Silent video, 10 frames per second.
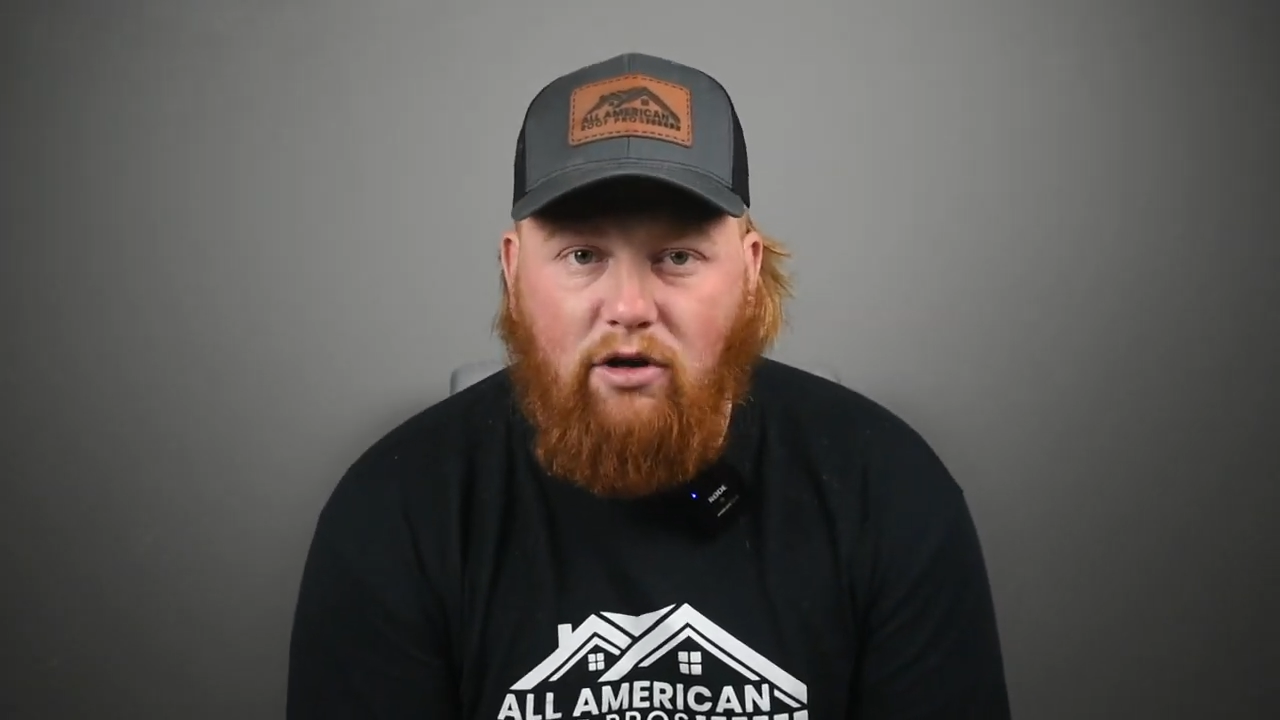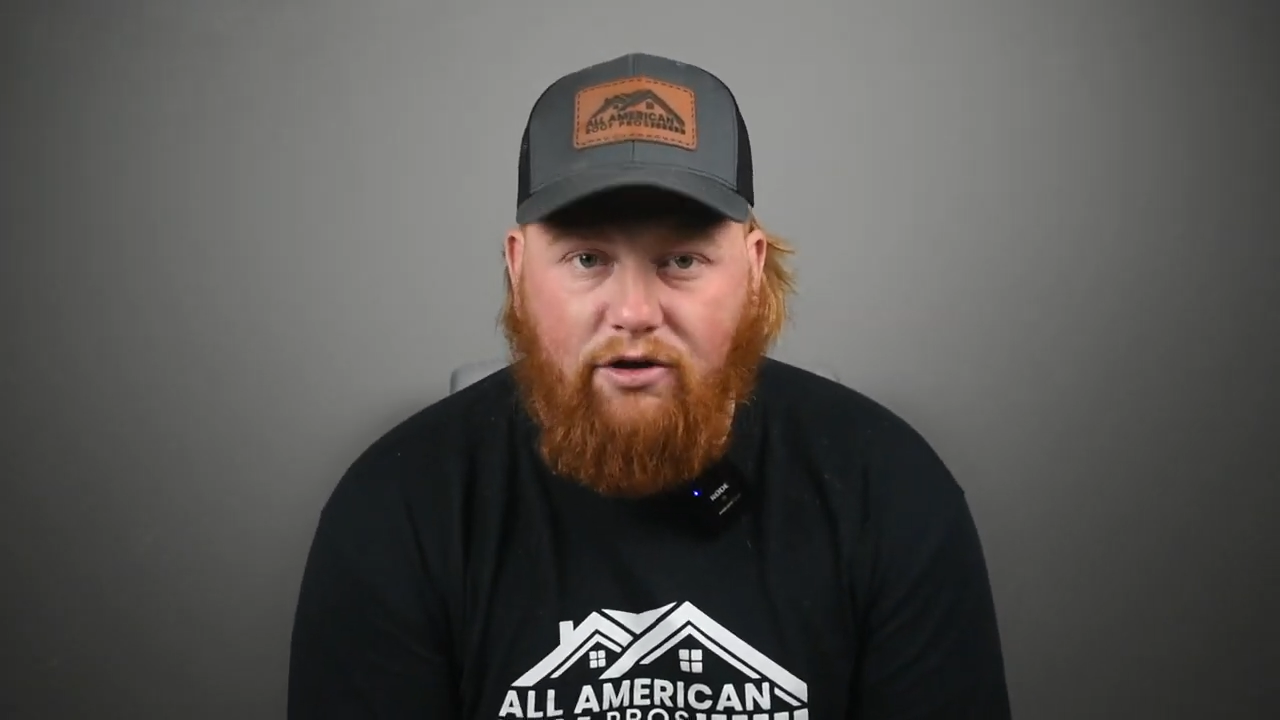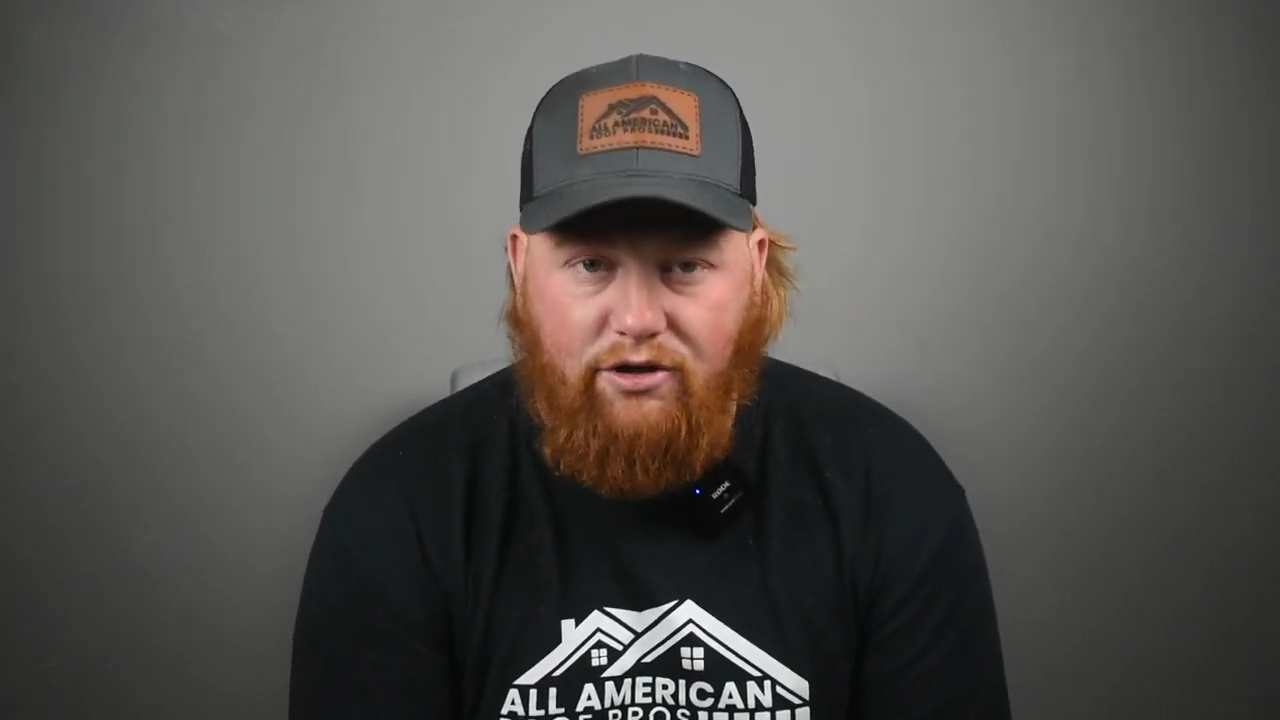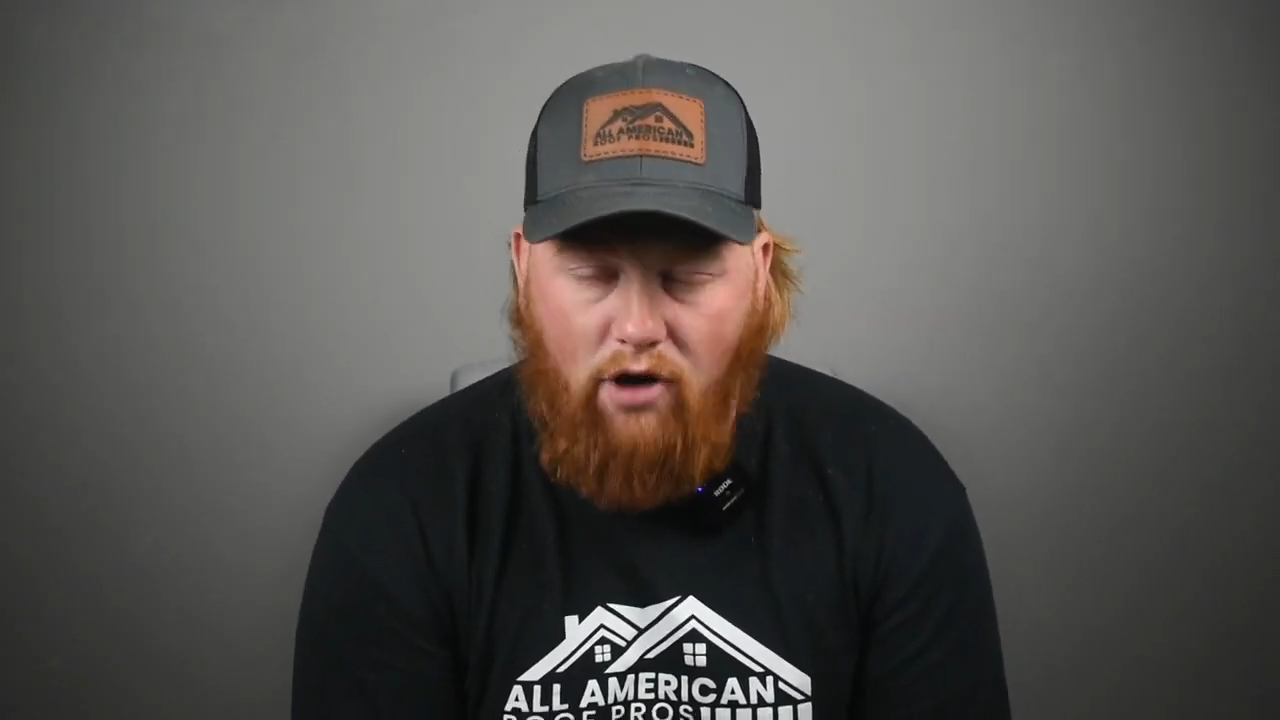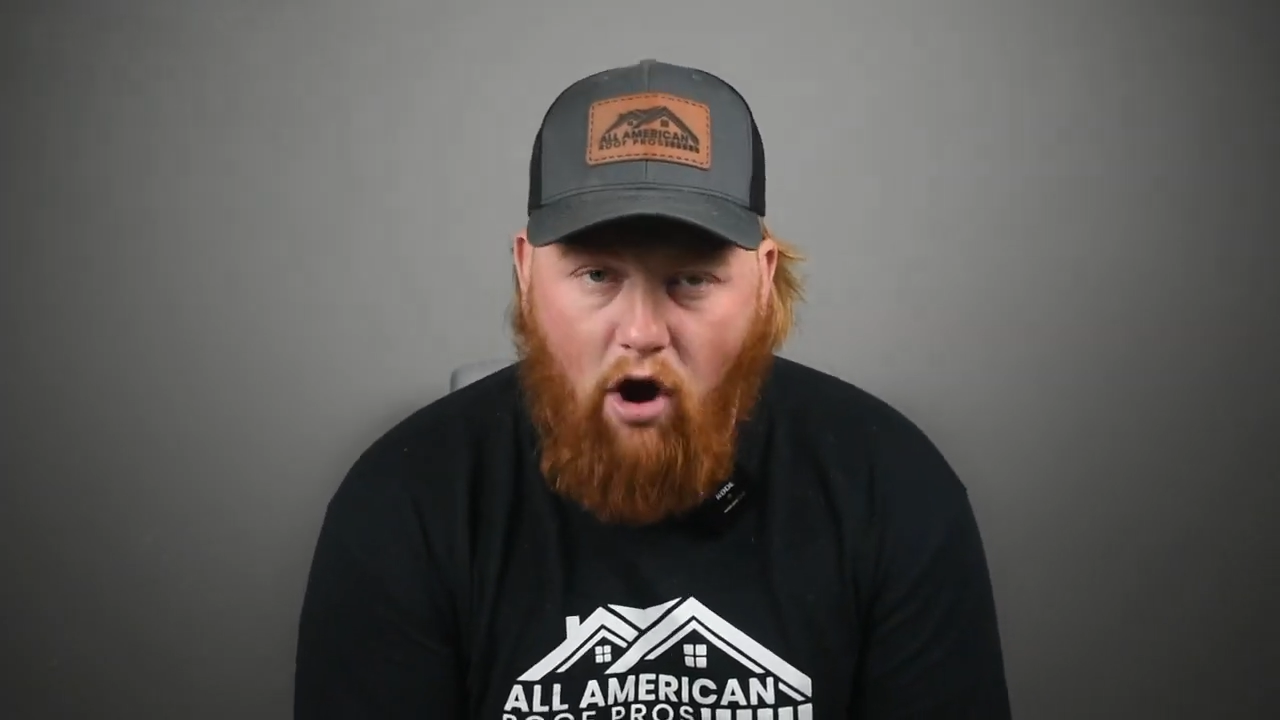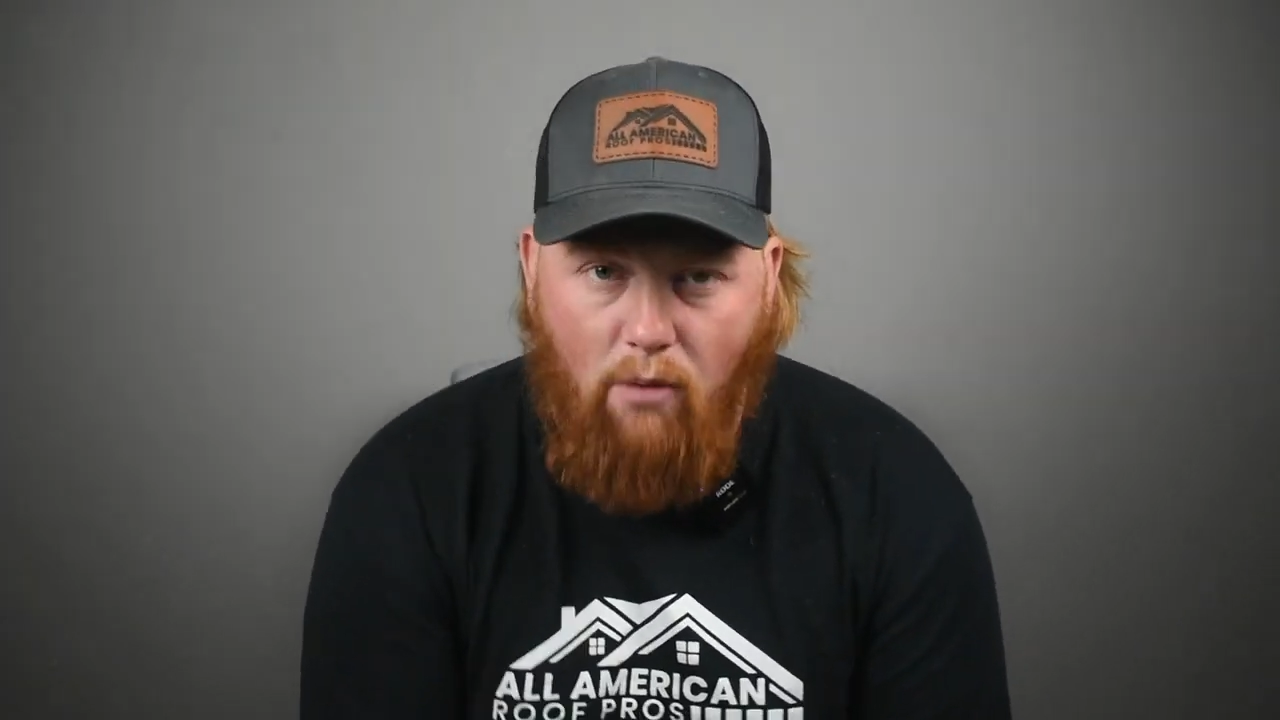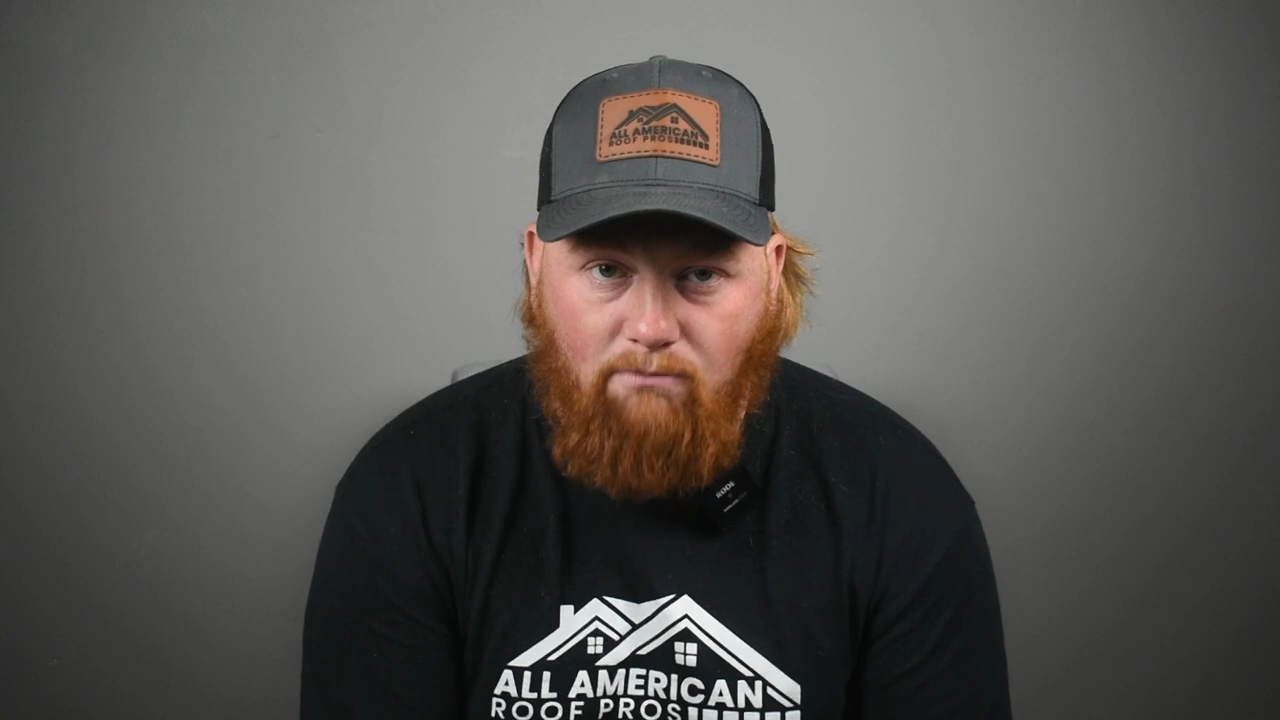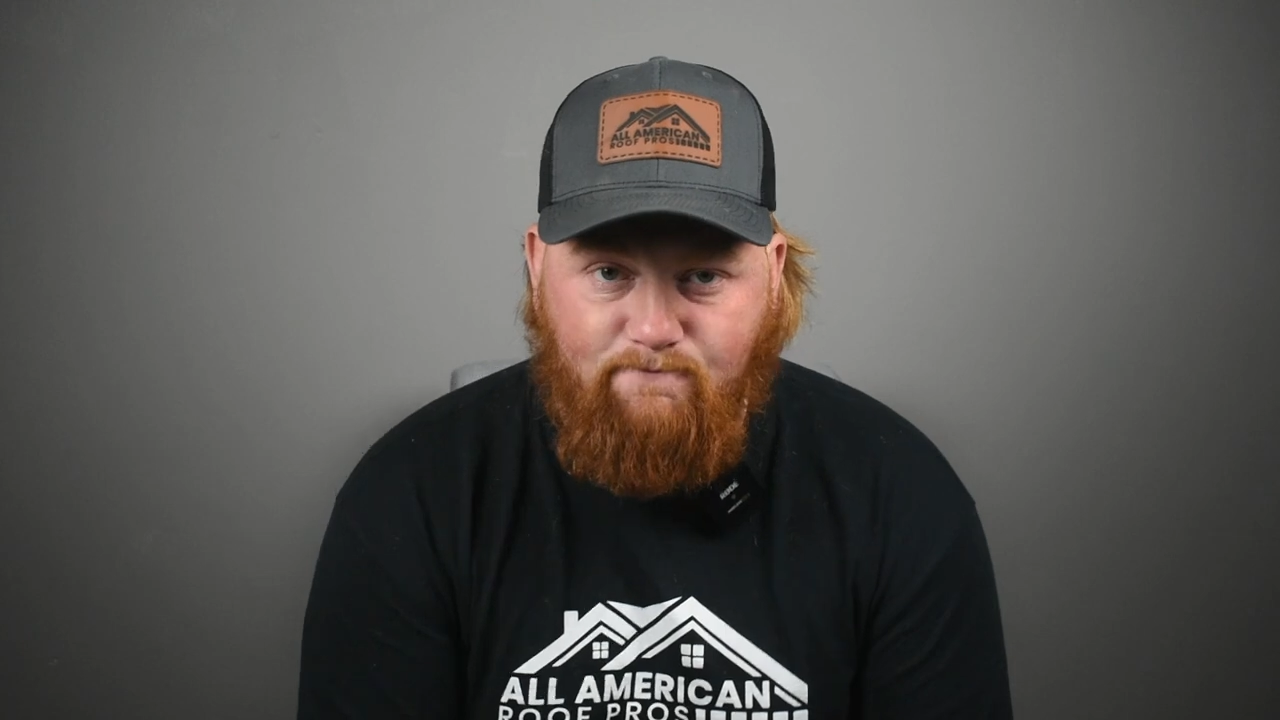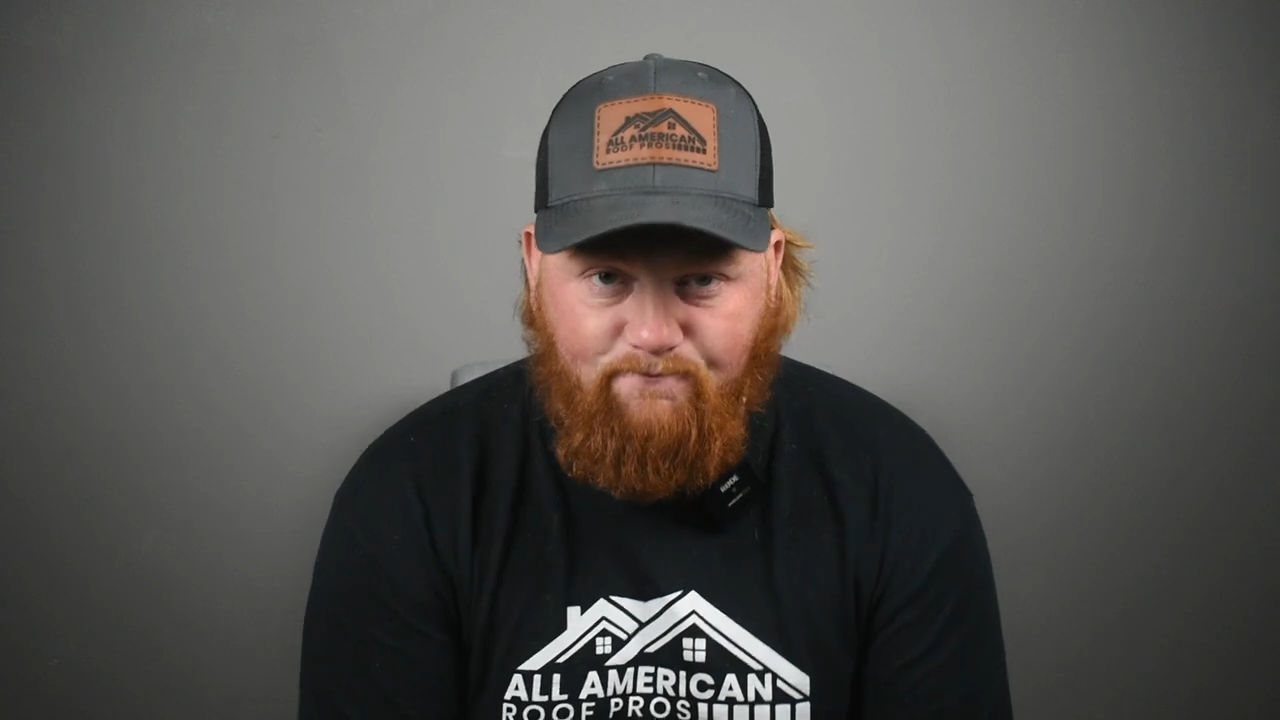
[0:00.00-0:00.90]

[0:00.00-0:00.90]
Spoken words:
on your home.